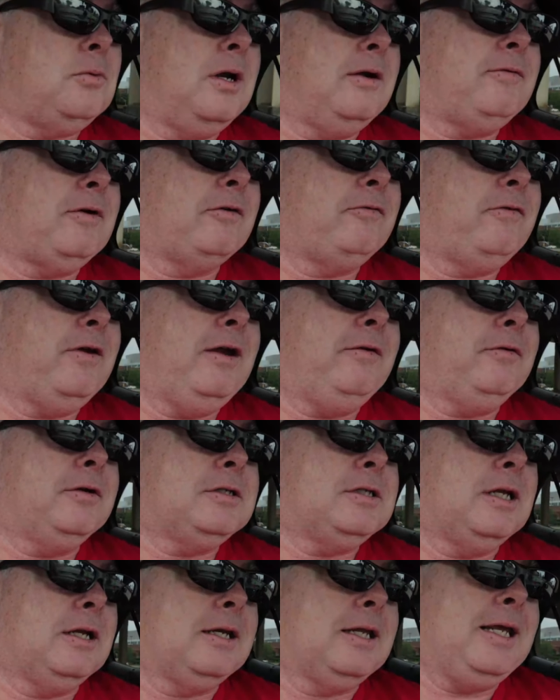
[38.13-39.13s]
one of our
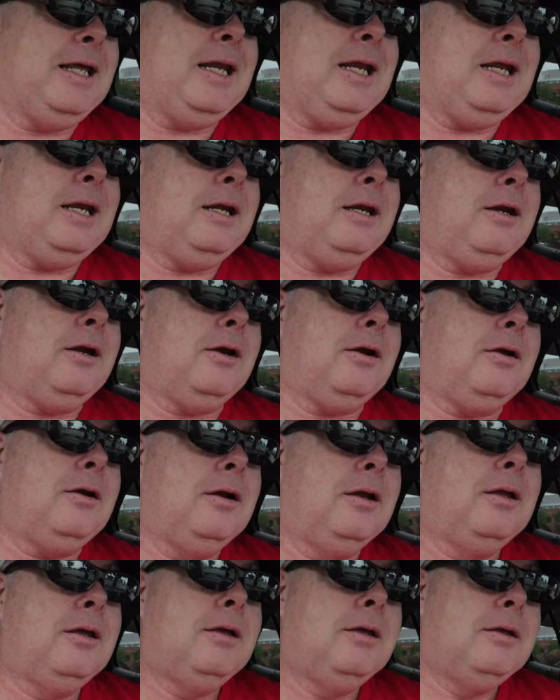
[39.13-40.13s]
favorites. Now to get in here
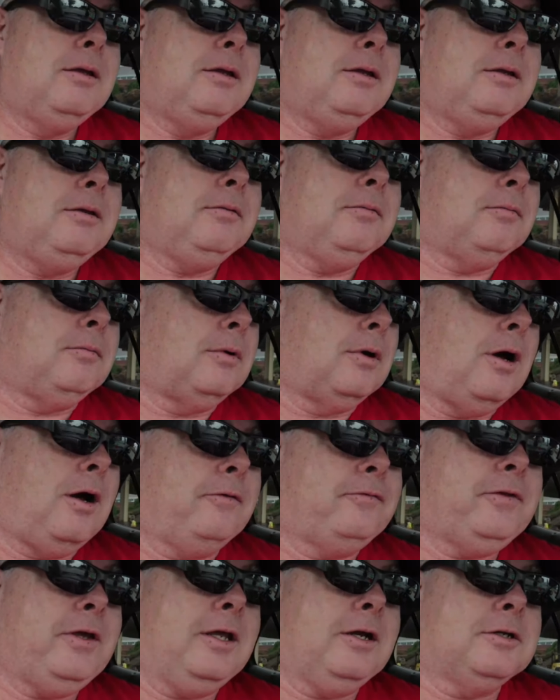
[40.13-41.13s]

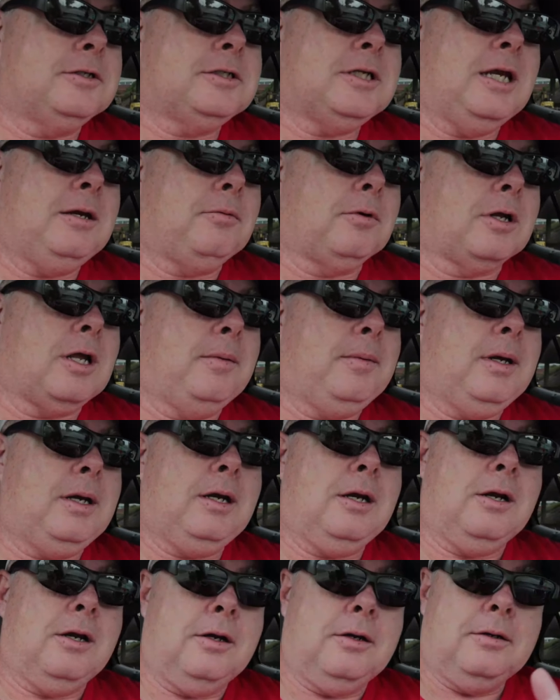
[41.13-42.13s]
off the interstate, we're coming
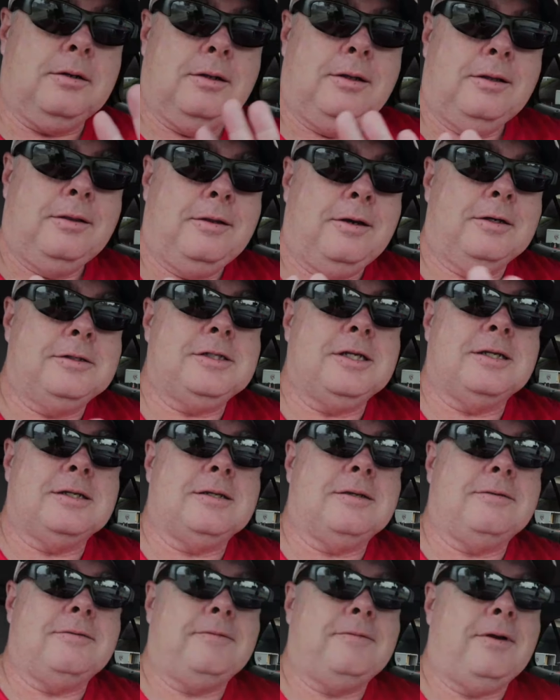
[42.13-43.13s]
in here. There's
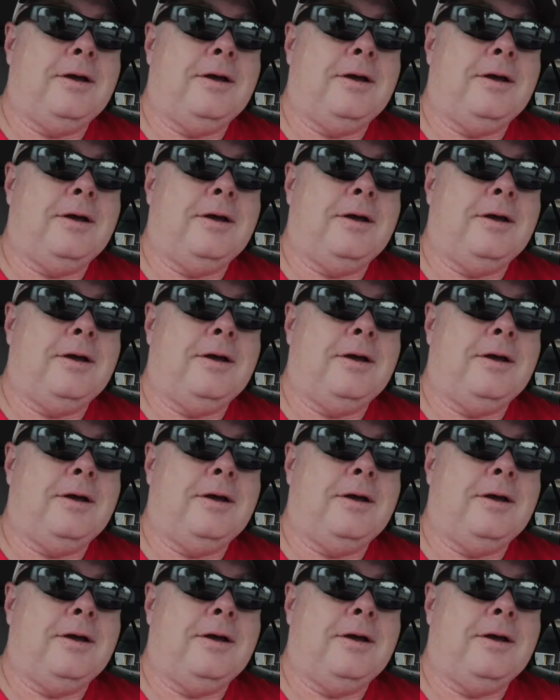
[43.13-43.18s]
a